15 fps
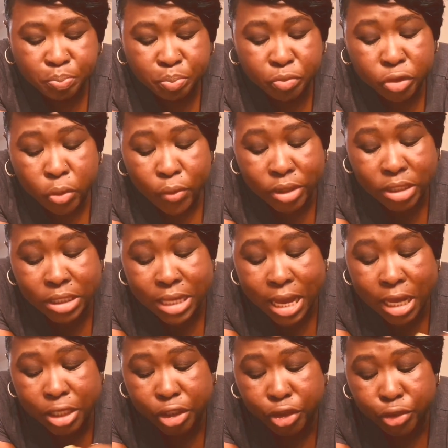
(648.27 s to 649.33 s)
When you
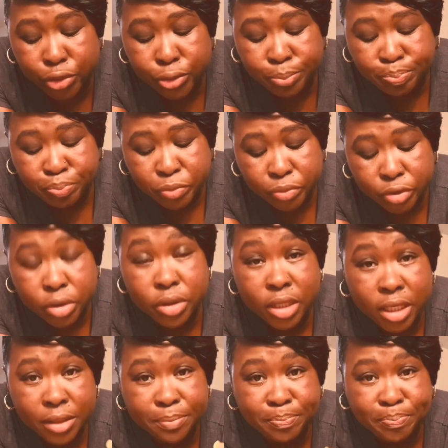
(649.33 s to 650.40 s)
guys do cook
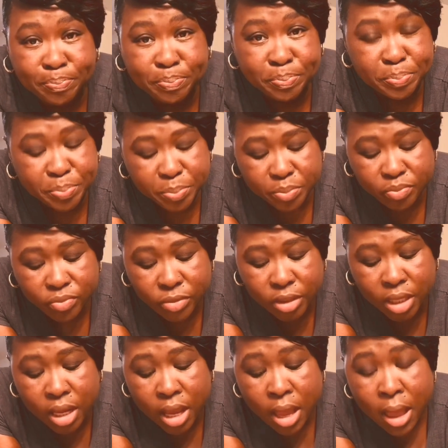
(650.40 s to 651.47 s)
it,
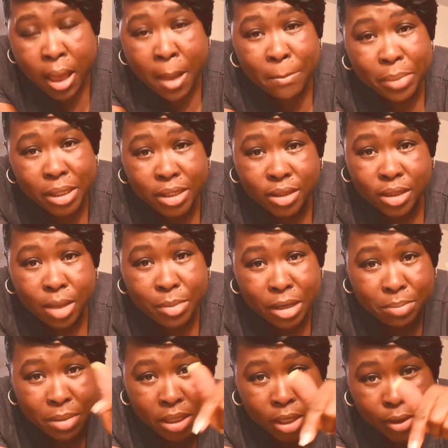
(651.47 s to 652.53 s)
please comment
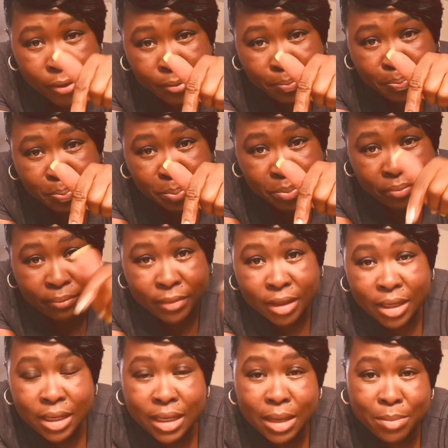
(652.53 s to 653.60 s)
below
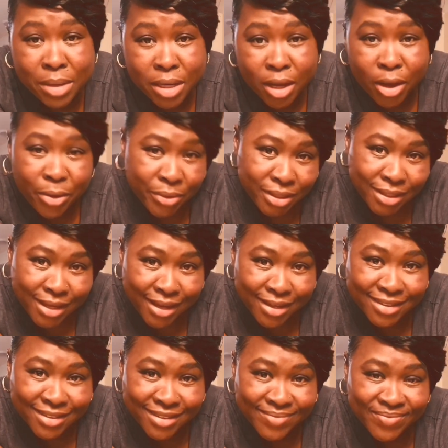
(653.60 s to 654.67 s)
and let me know how it
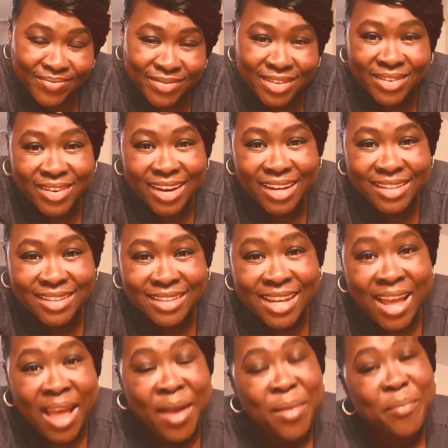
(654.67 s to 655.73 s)
tastes. All right?
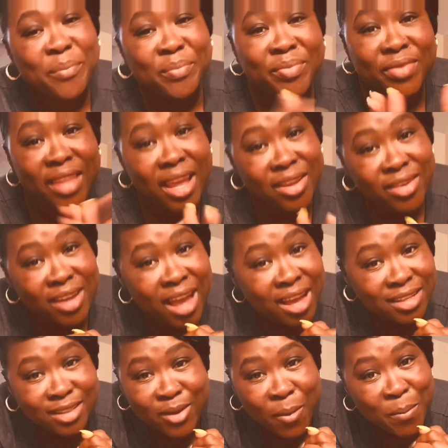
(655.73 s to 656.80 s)
Thank you guys
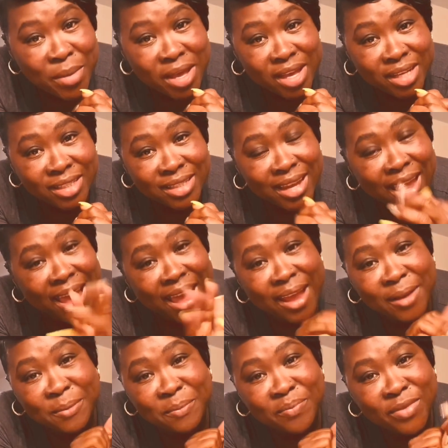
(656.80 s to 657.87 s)
so much,
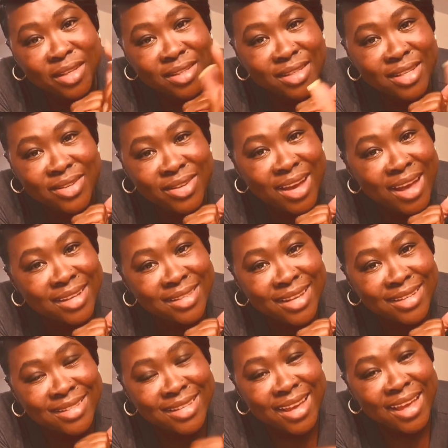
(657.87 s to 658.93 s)
and see you guys
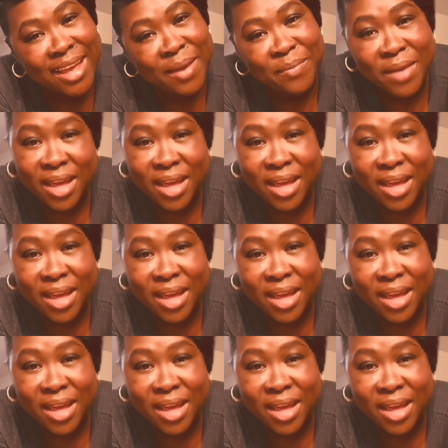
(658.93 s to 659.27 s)
next time.